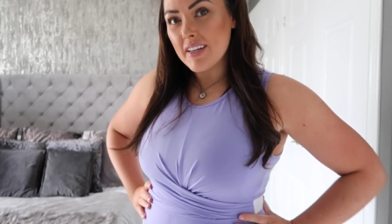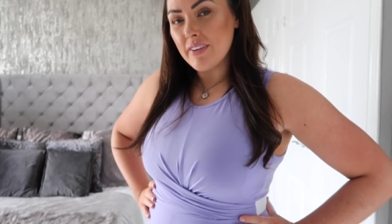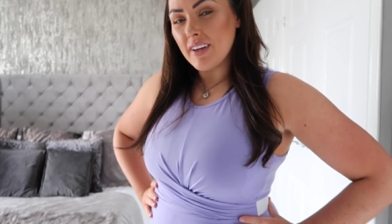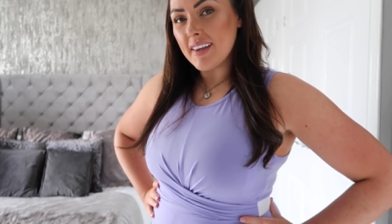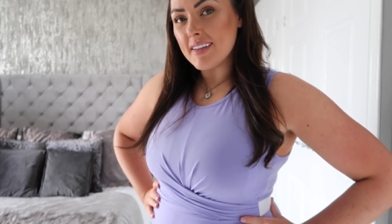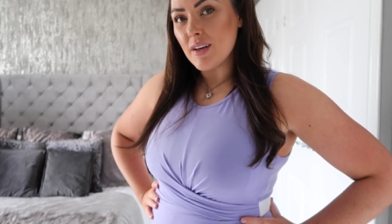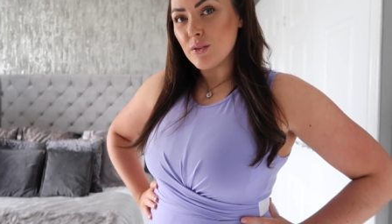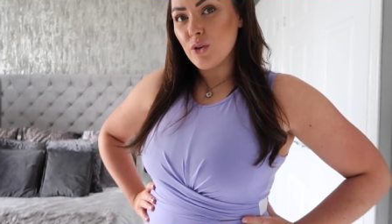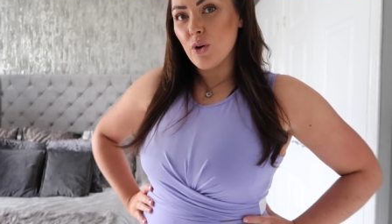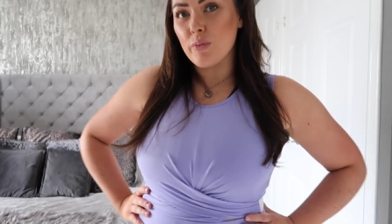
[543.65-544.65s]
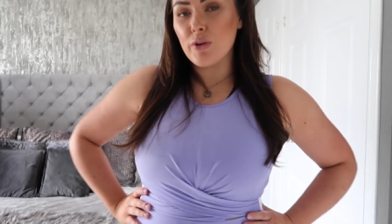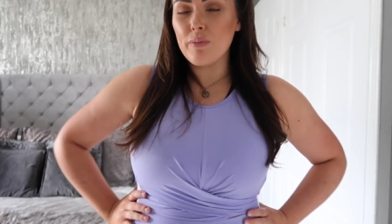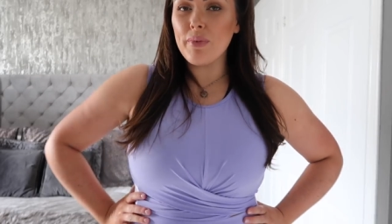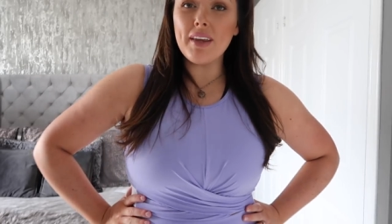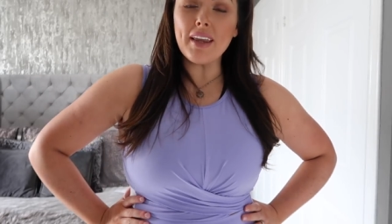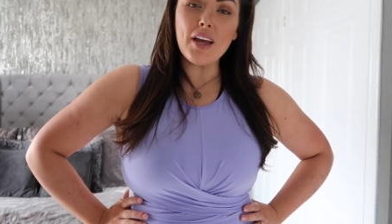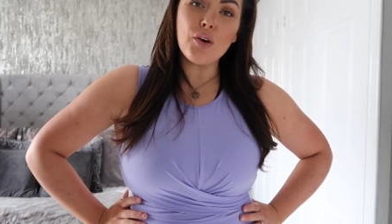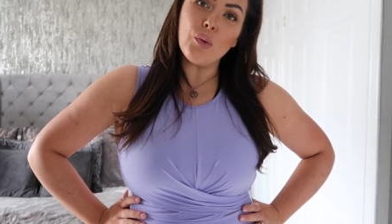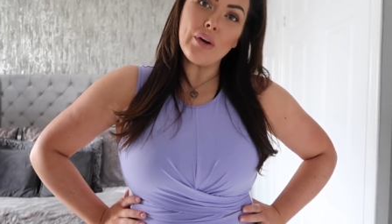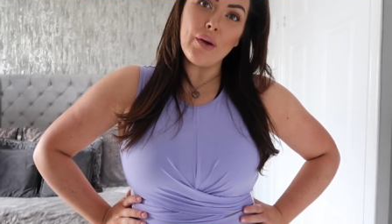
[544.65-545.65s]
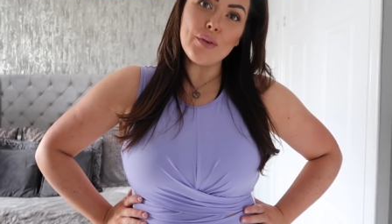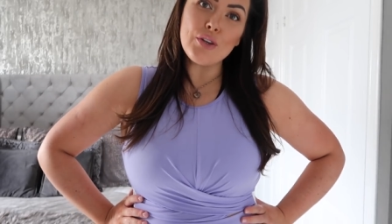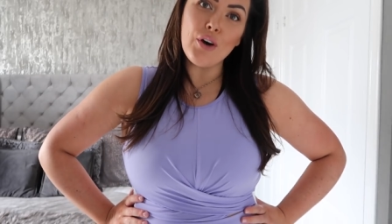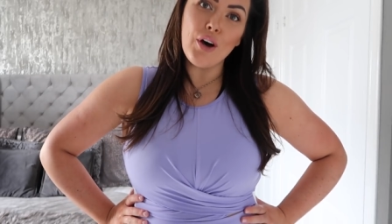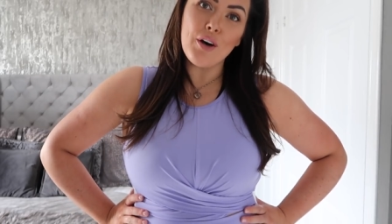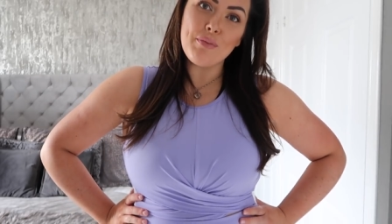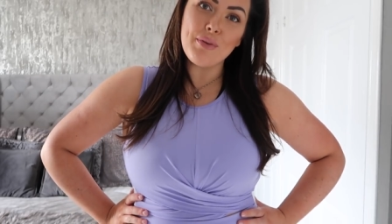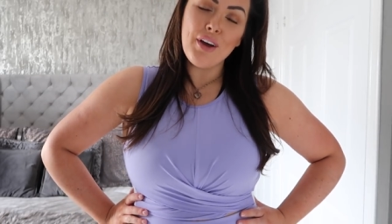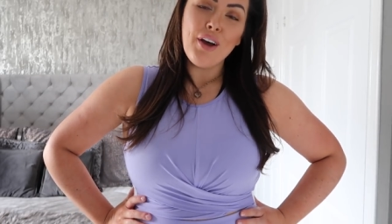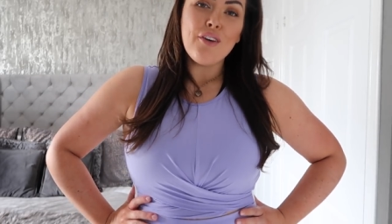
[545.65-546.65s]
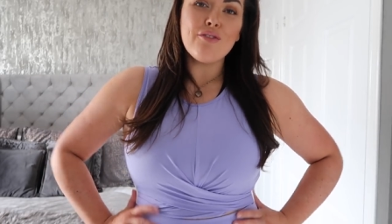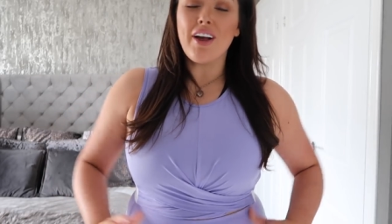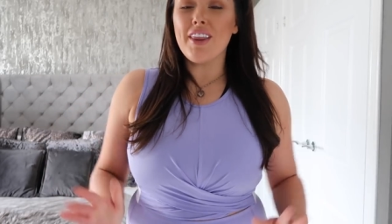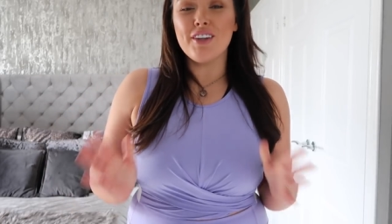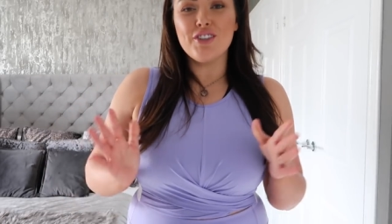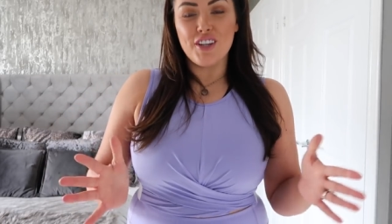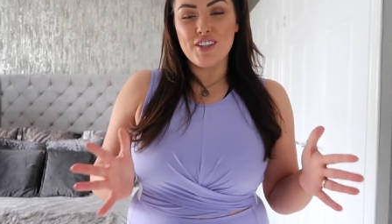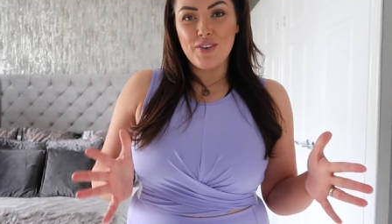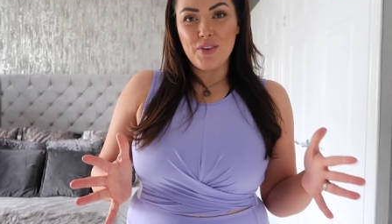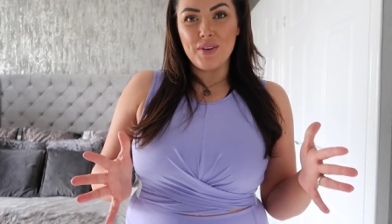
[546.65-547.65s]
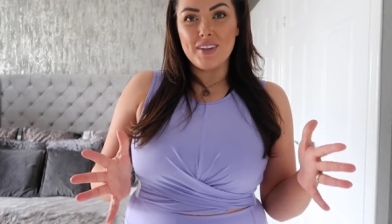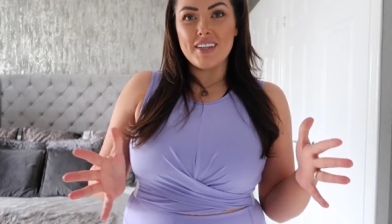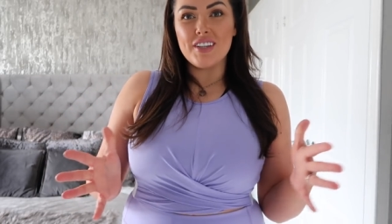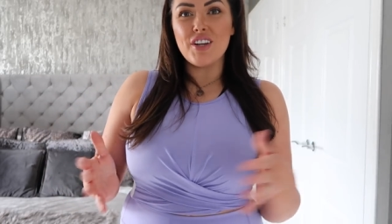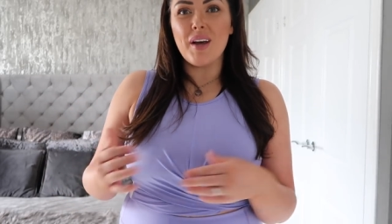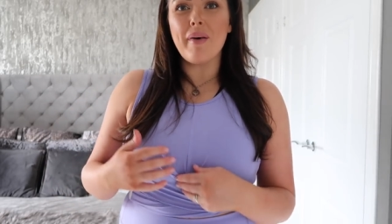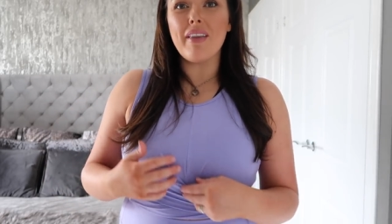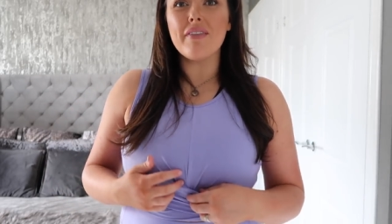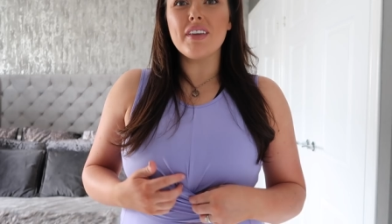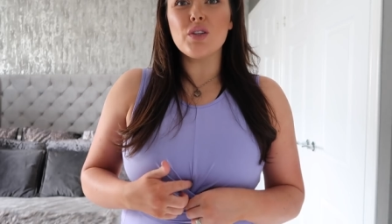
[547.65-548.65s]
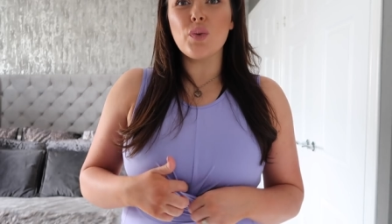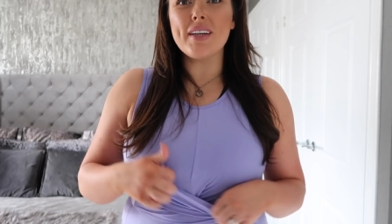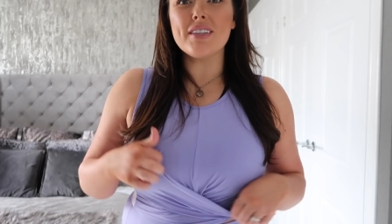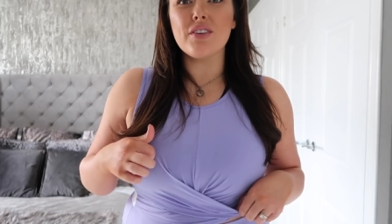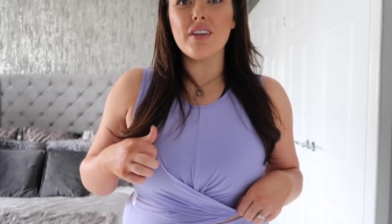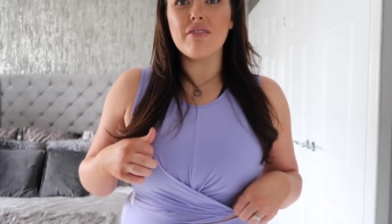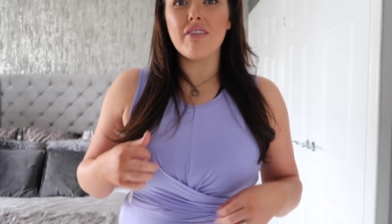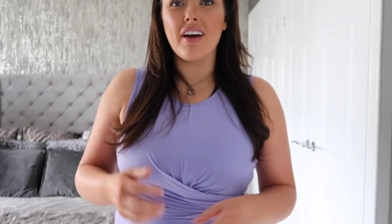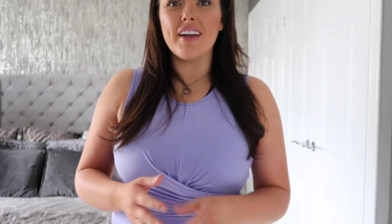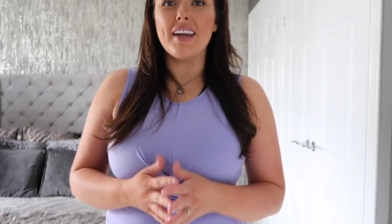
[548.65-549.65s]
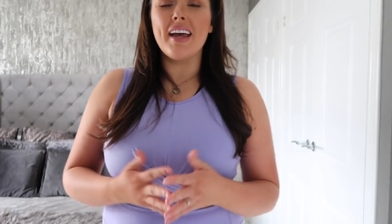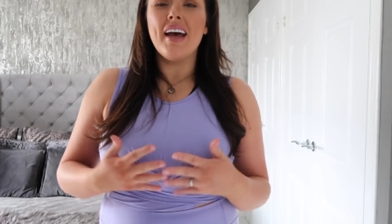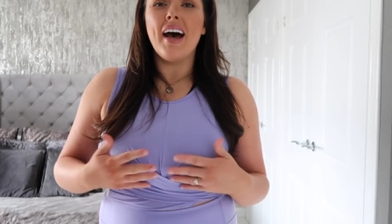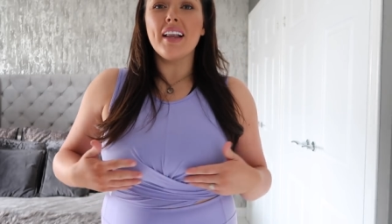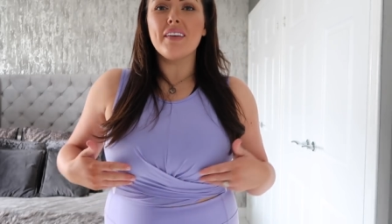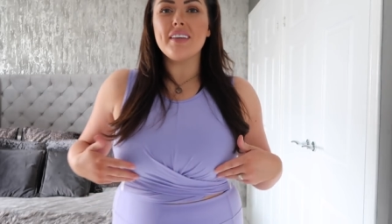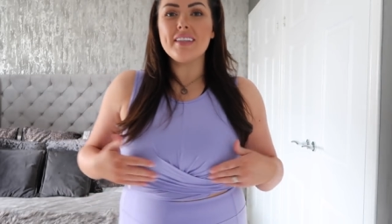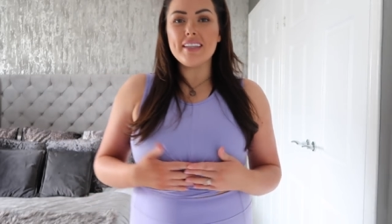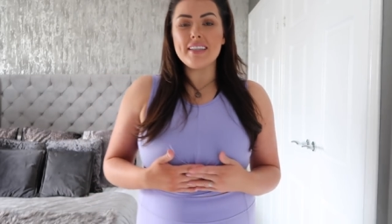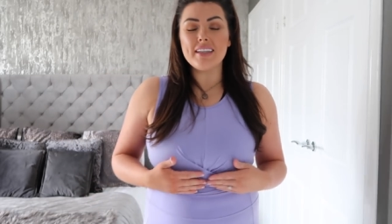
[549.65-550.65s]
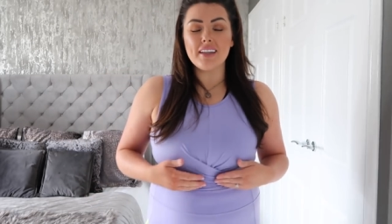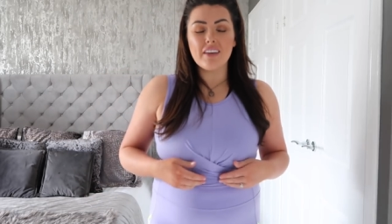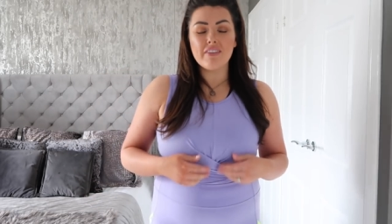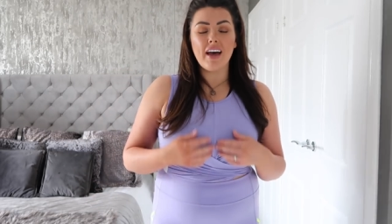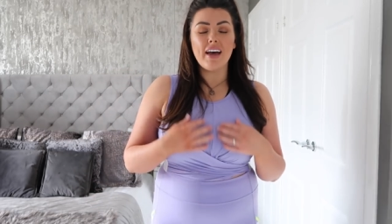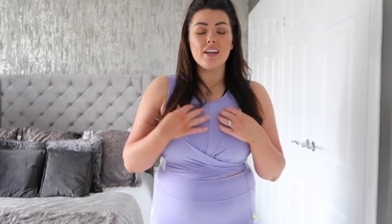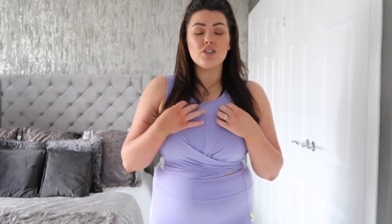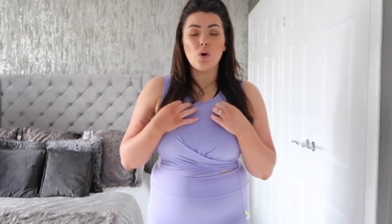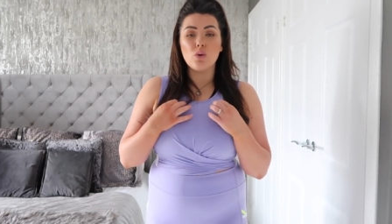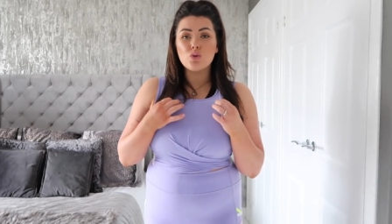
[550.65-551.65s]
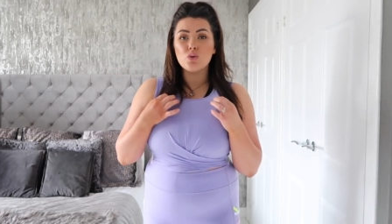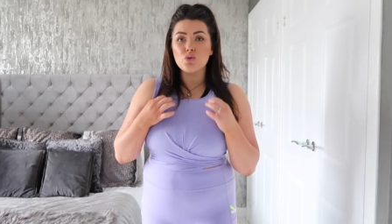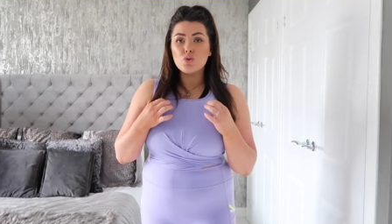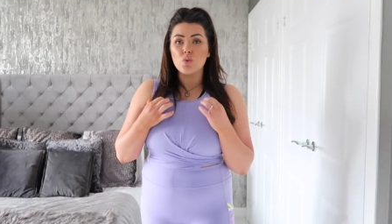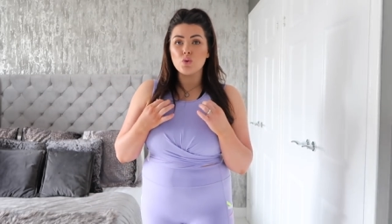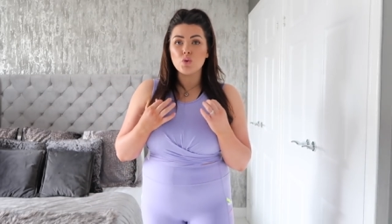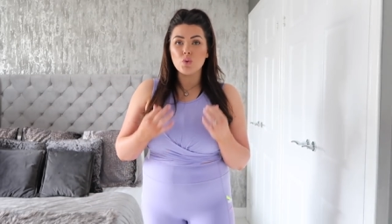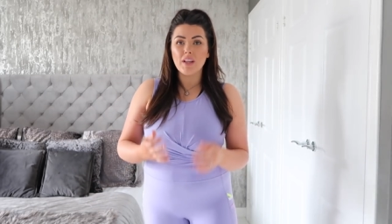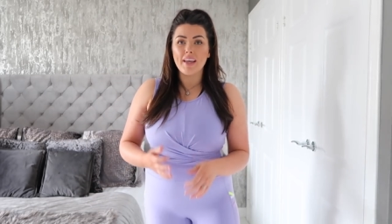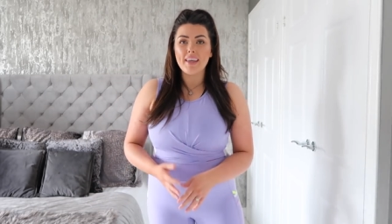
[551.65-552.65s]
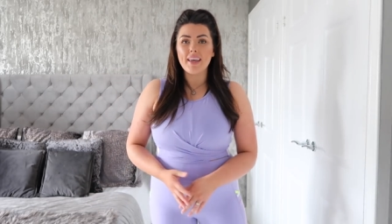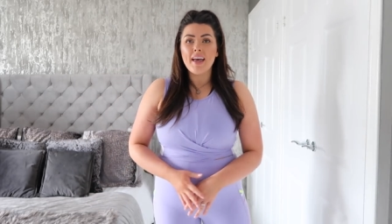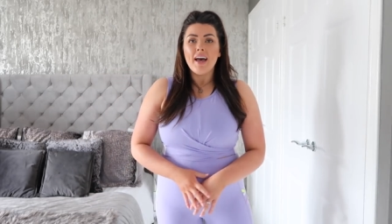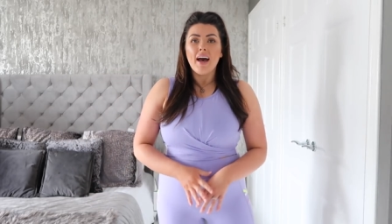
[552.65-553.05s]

I feel like this little top could be like a going out top rather than just for going to the gym. I love the twist on the front, I love the detailing of that and it's also so, so light.